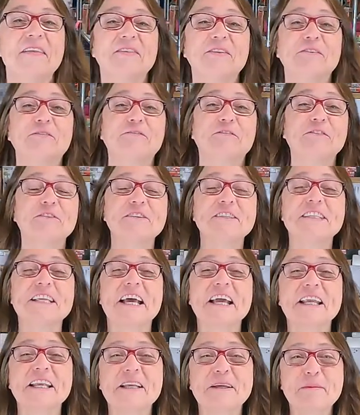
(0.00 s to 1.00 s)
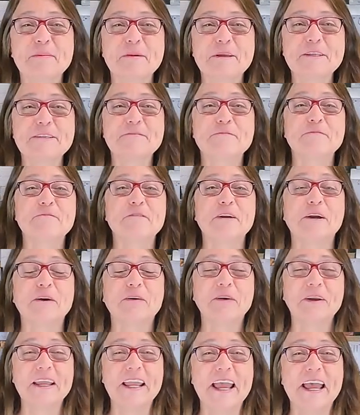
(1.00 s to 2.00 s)
The first item is
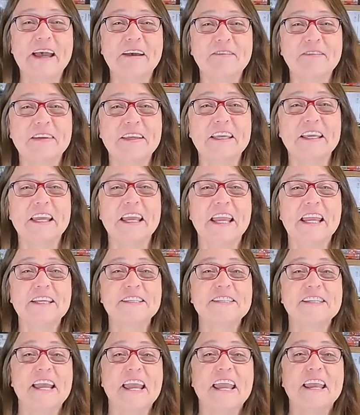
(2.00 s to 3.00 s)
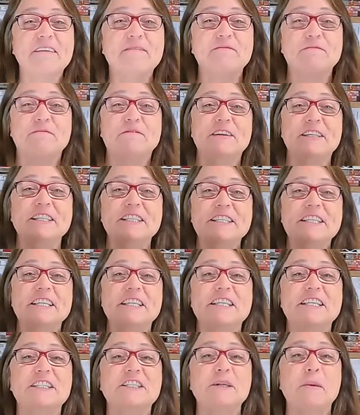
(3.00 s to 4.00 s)
very heavy. It's a
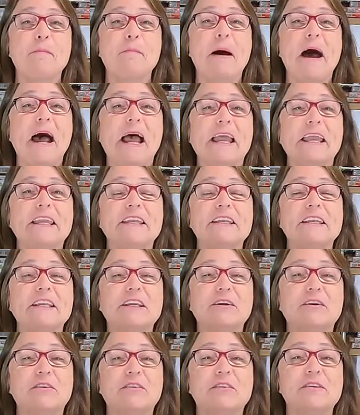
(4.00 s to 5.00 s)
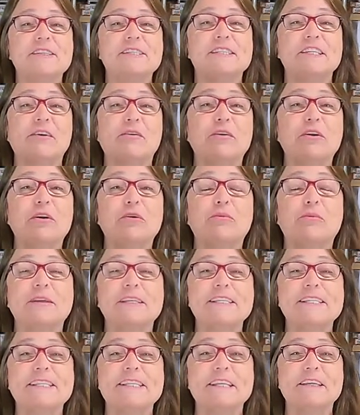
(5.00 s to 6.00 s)
vintage Pioneer stereo
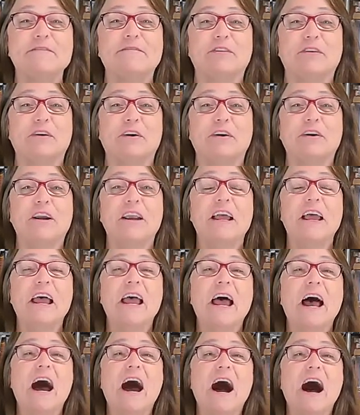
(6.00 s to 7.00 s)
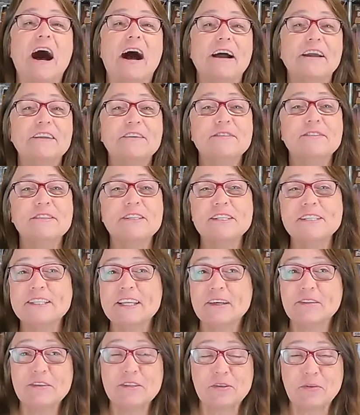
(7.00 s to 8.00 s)
receiver. I used to
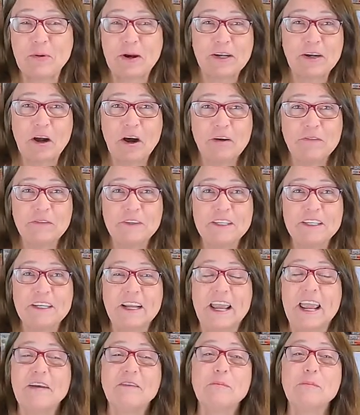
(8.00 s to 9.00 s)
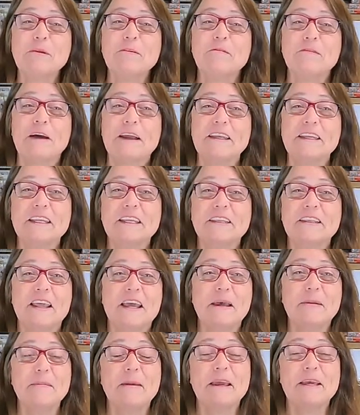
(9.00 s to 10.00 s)
sell these quite often. I haven't been finding
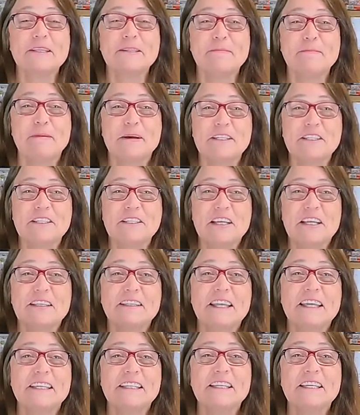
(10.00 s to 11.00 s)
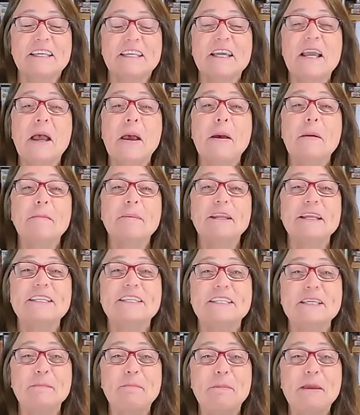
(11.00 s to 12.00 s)
them as much lately, but I
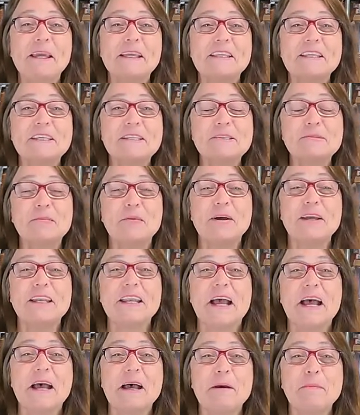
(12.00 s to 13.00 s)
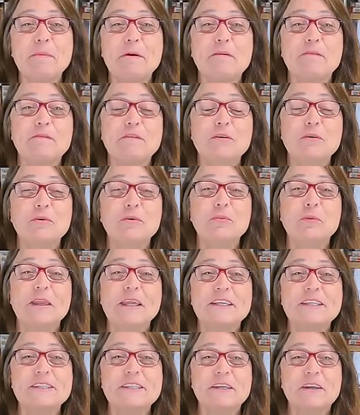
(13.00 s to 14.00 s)
did pick this one up a few
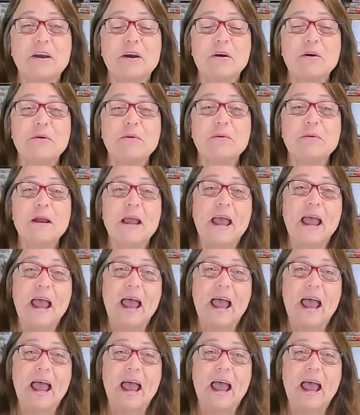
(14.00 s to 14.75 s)
weeks ago